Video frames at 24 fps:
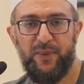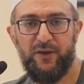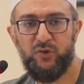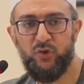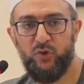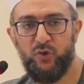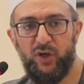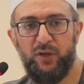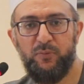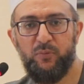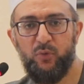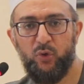
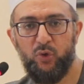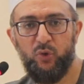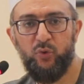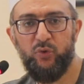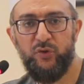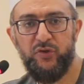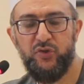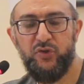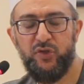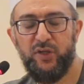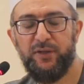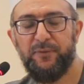Surah
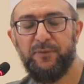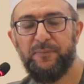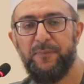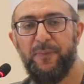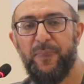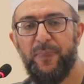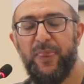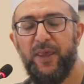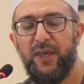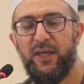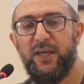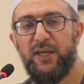Al-Buruj.
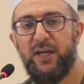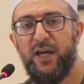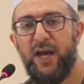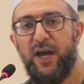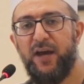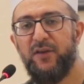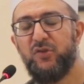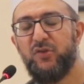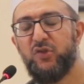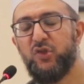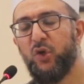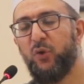
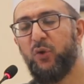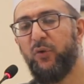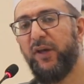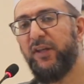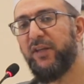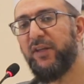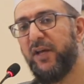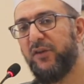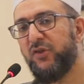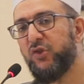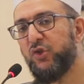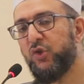And so
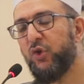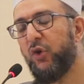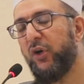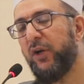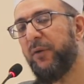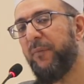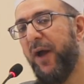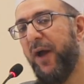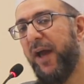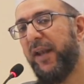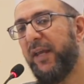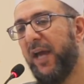in that
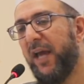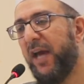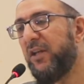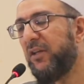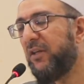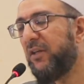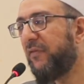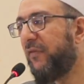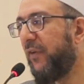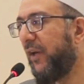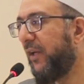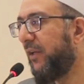story, by the
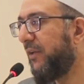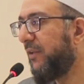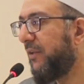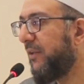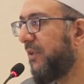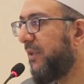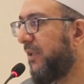end of it,